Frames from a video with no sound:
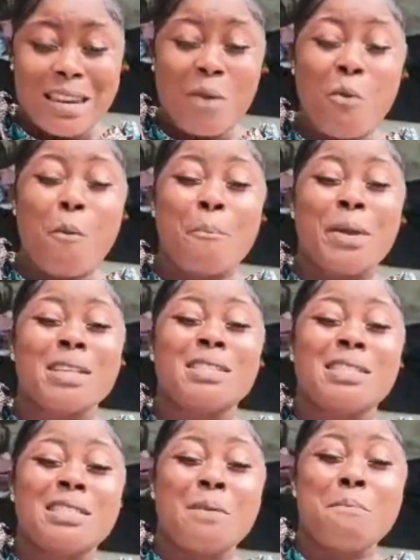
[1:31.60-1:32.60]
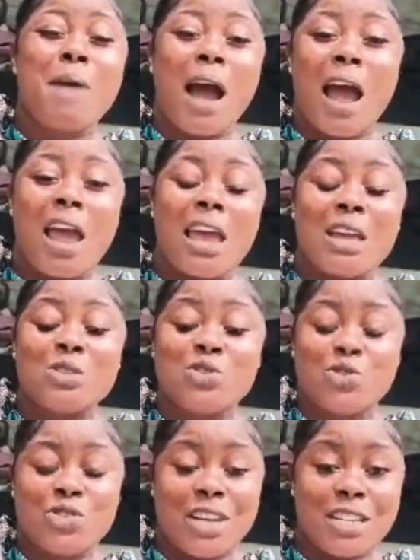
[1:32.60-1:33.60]
Now, open summer air
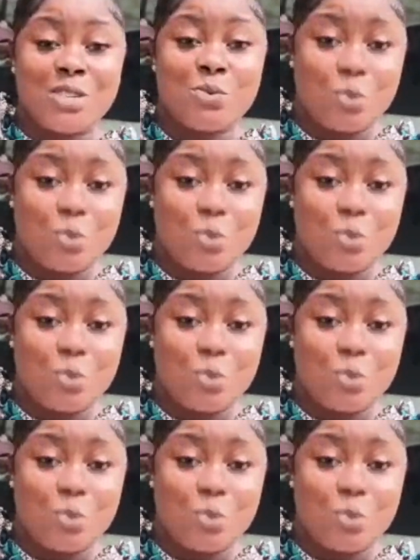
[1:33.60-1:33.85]
trend